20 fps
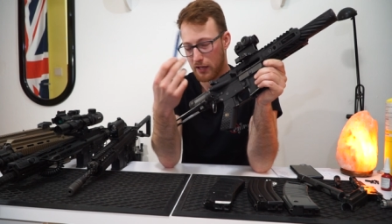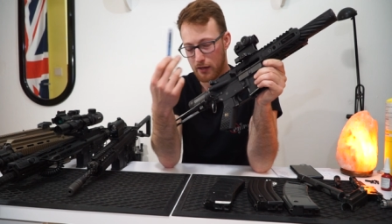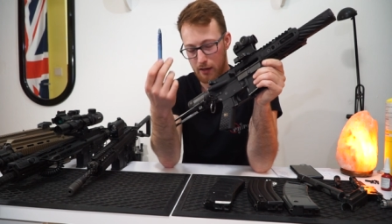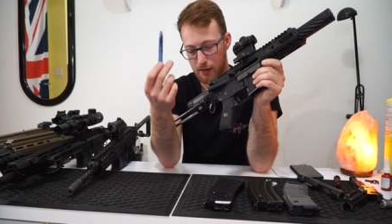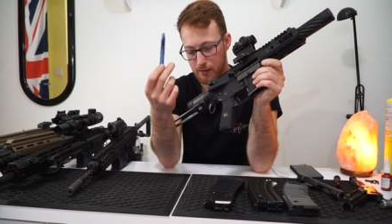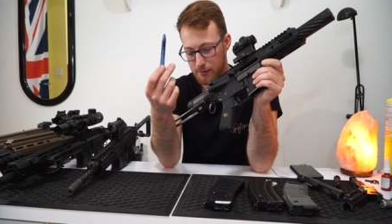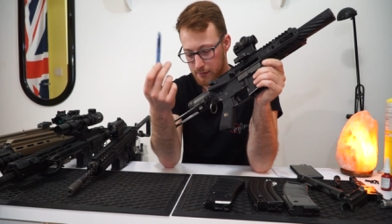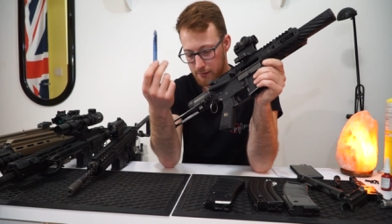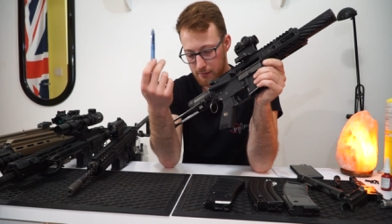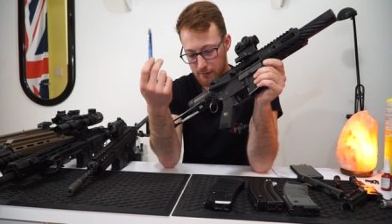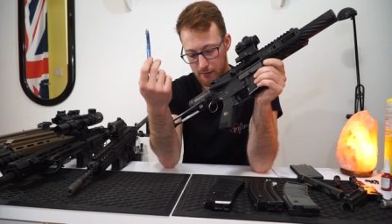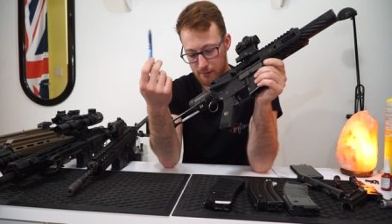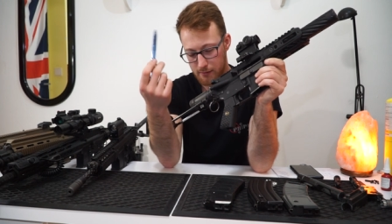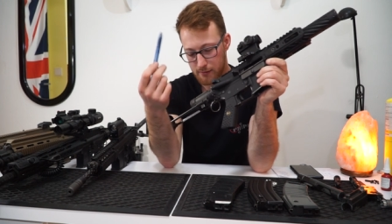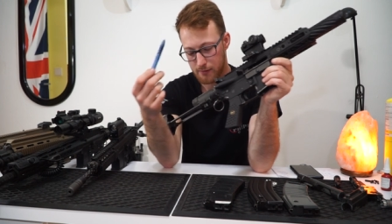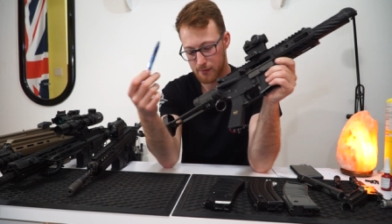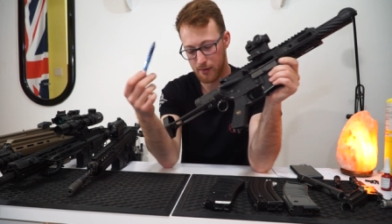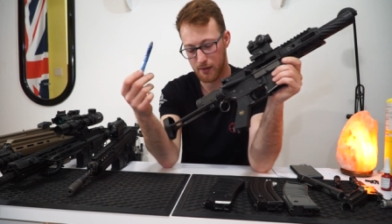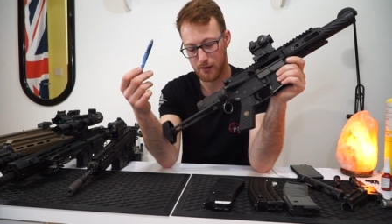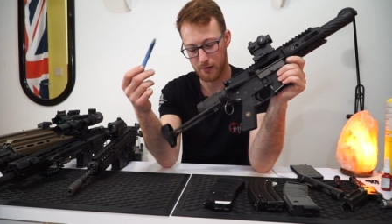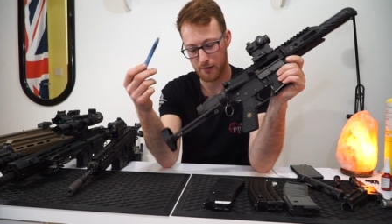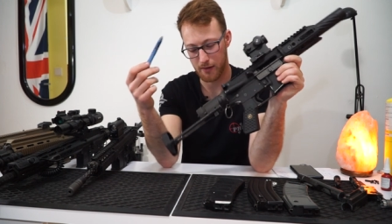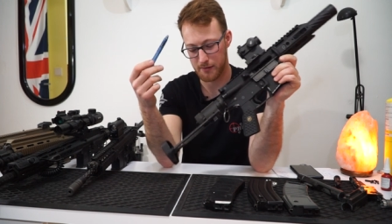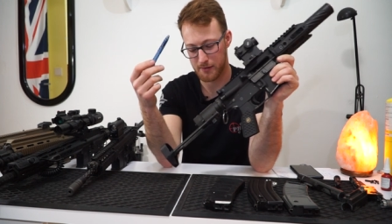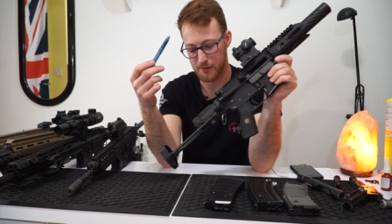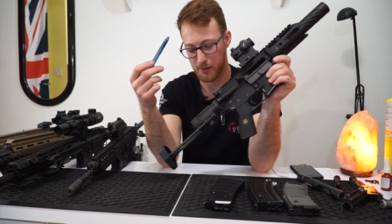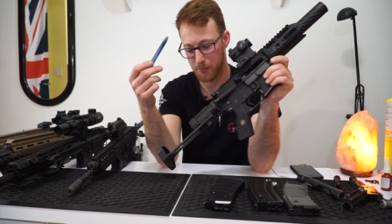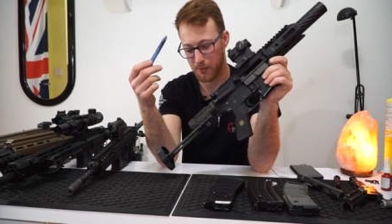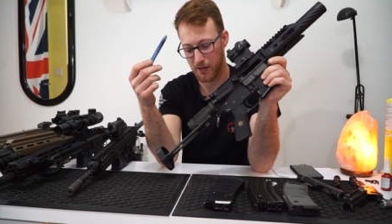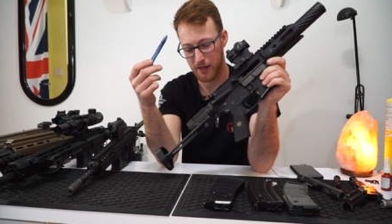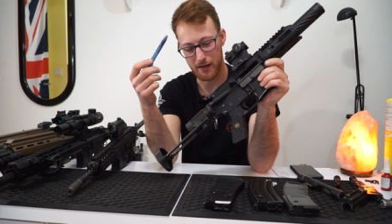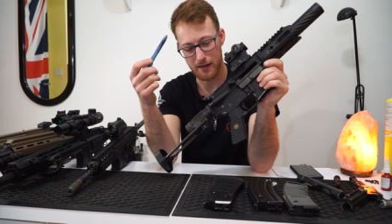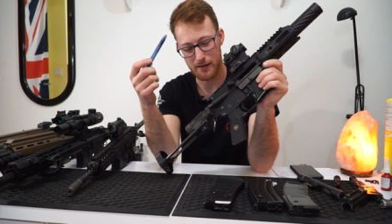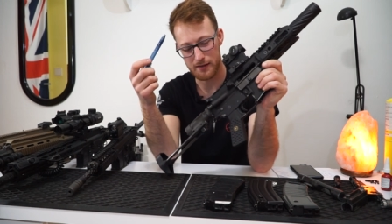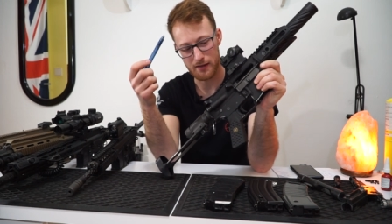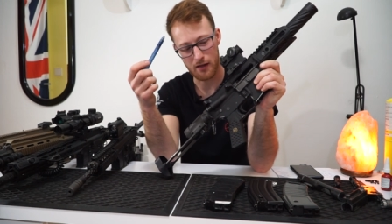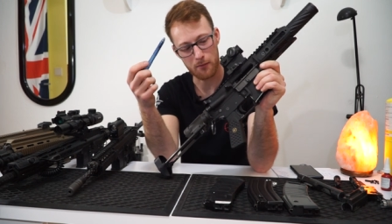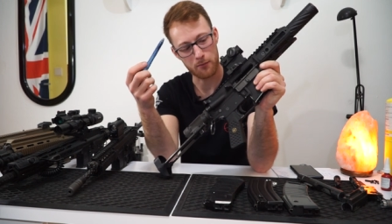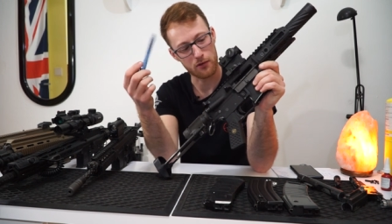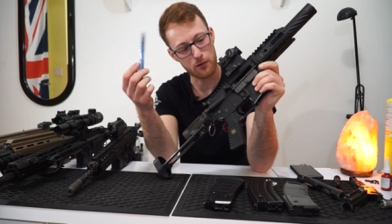because that's the way
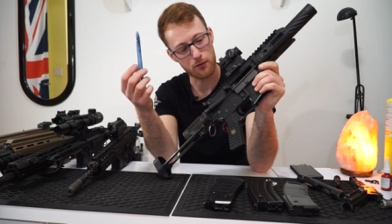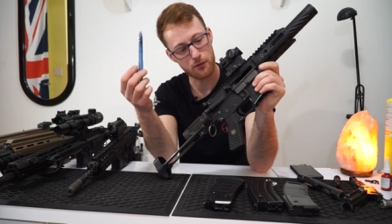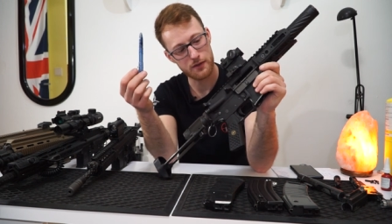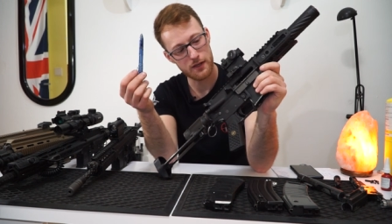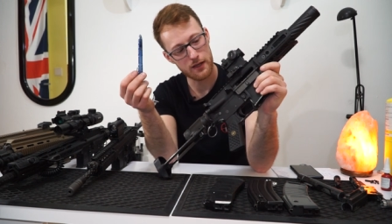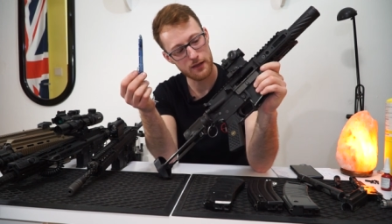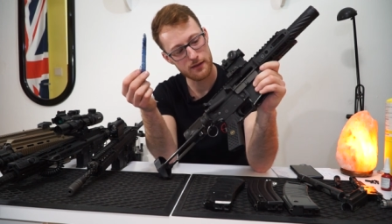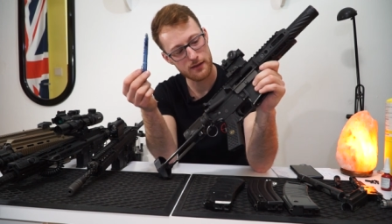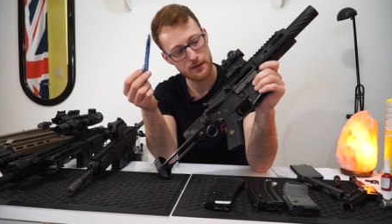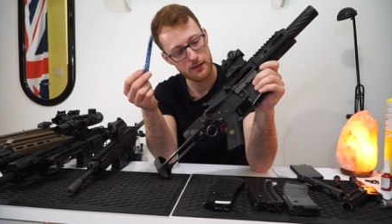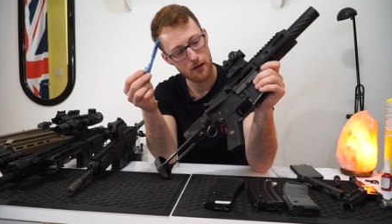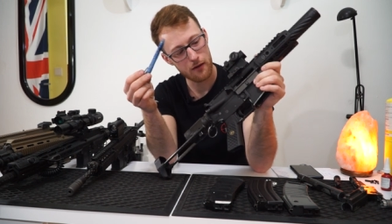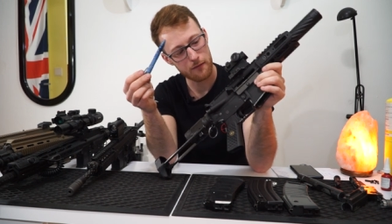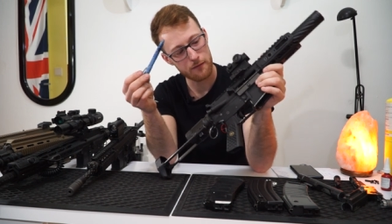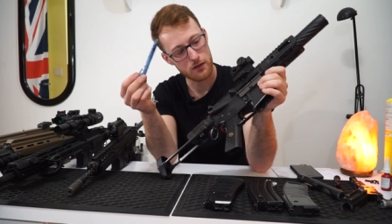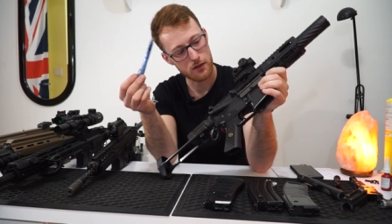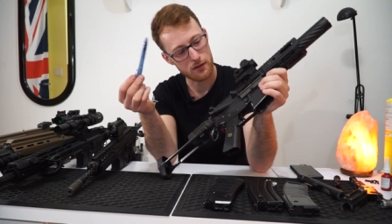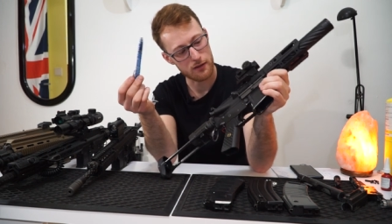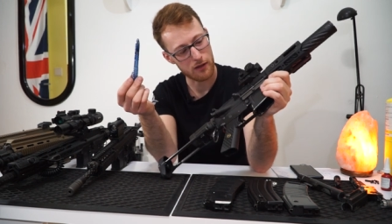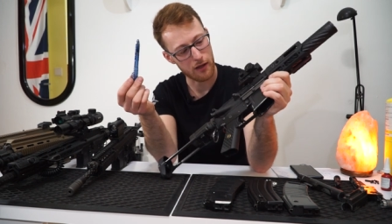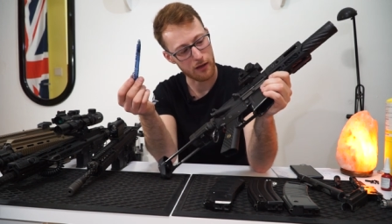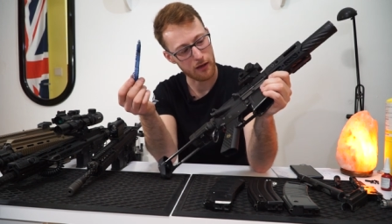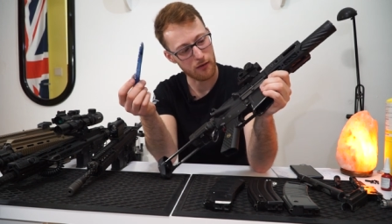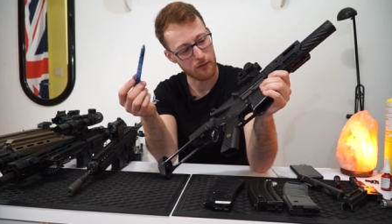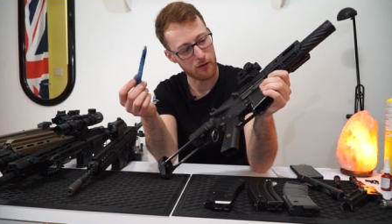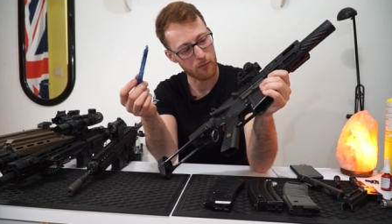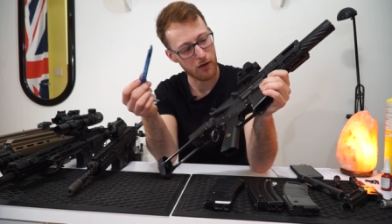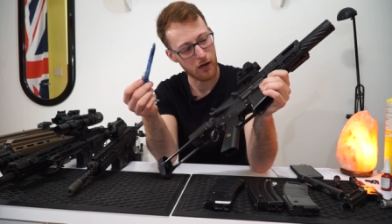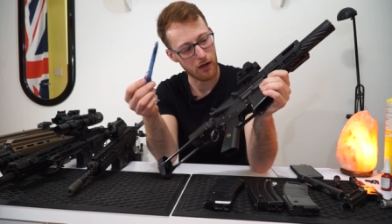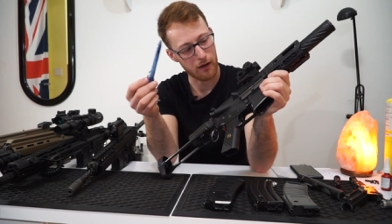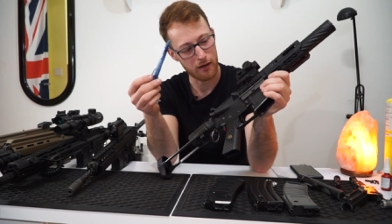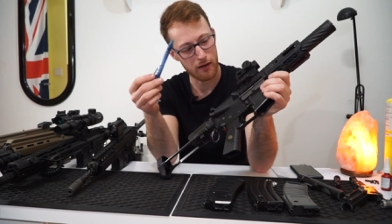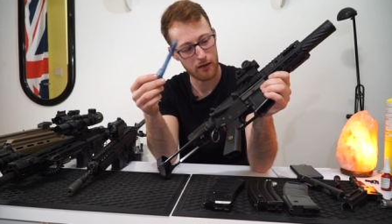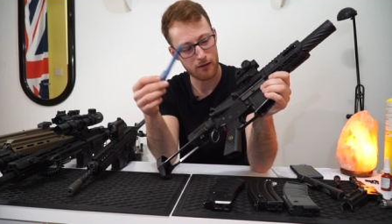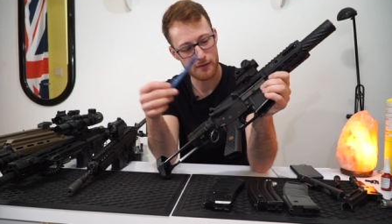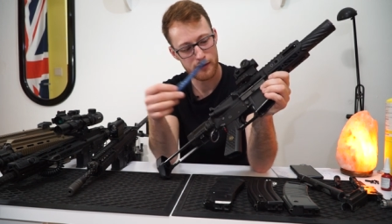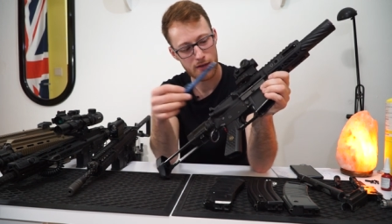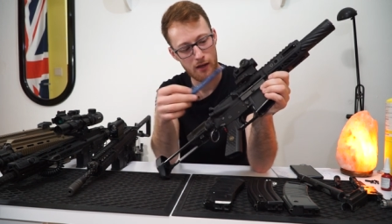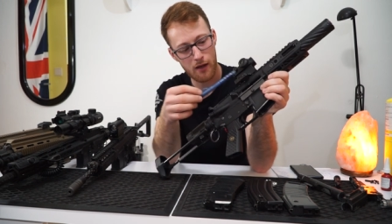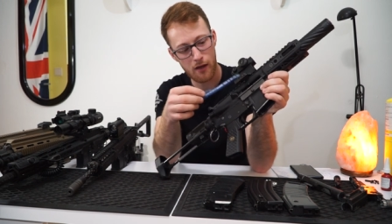it is. I'm losing stuff, just like
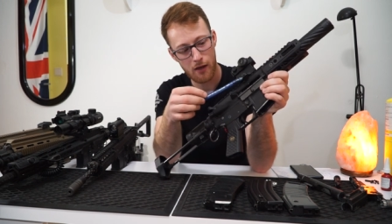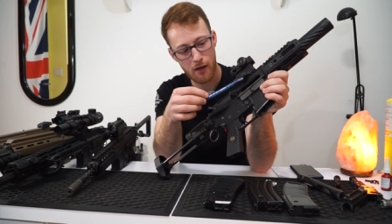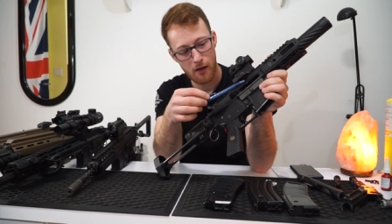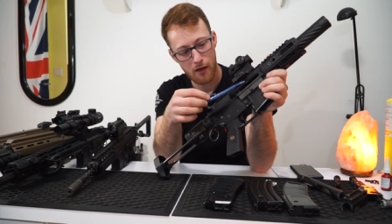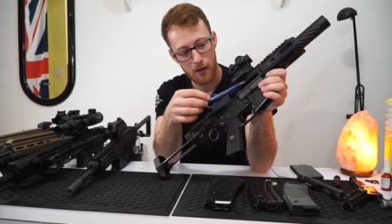everybody else.